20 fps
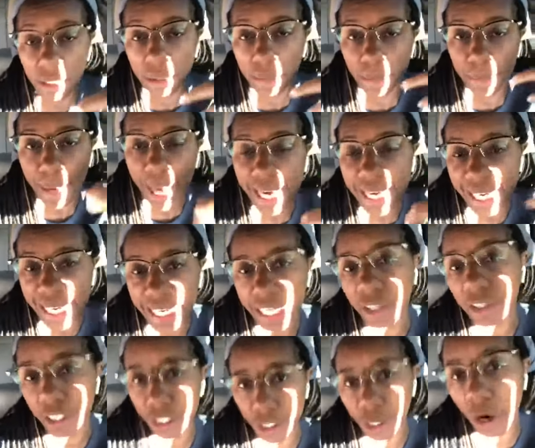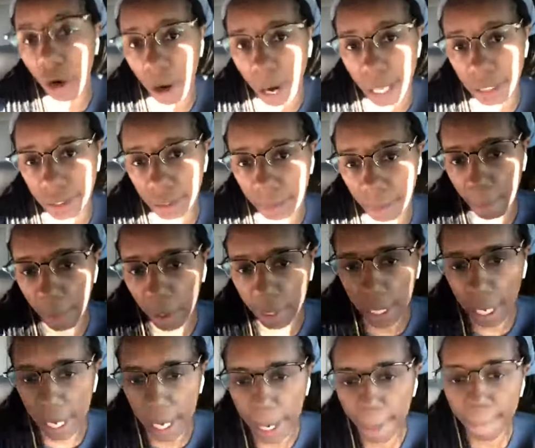by healing your heart,
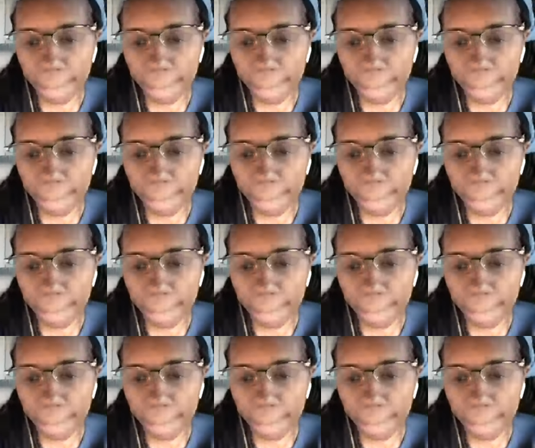okay?